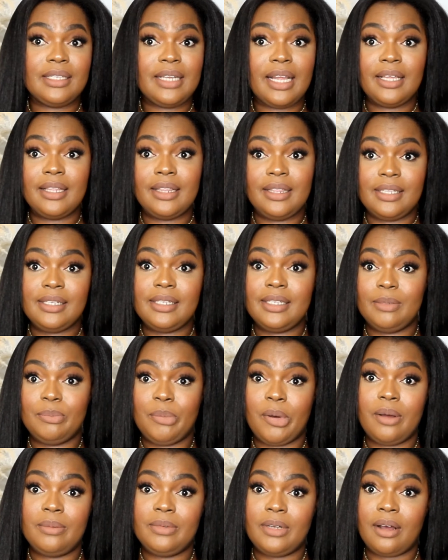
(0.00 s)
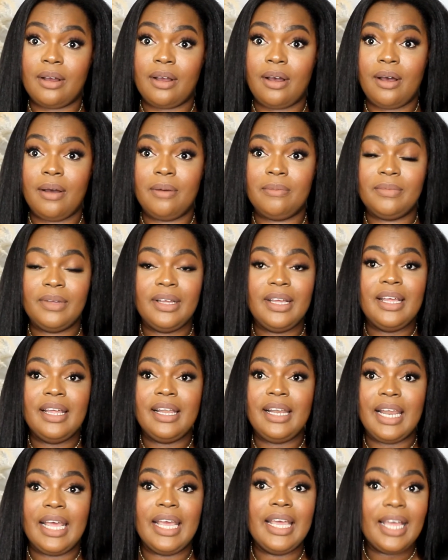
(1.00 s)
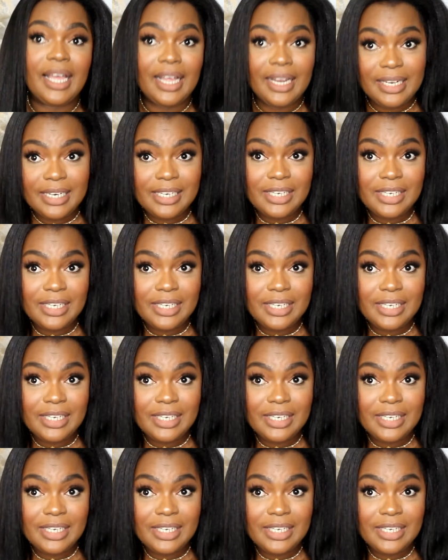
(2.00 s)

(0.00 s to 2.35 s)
Like, this is bomb.com. Like,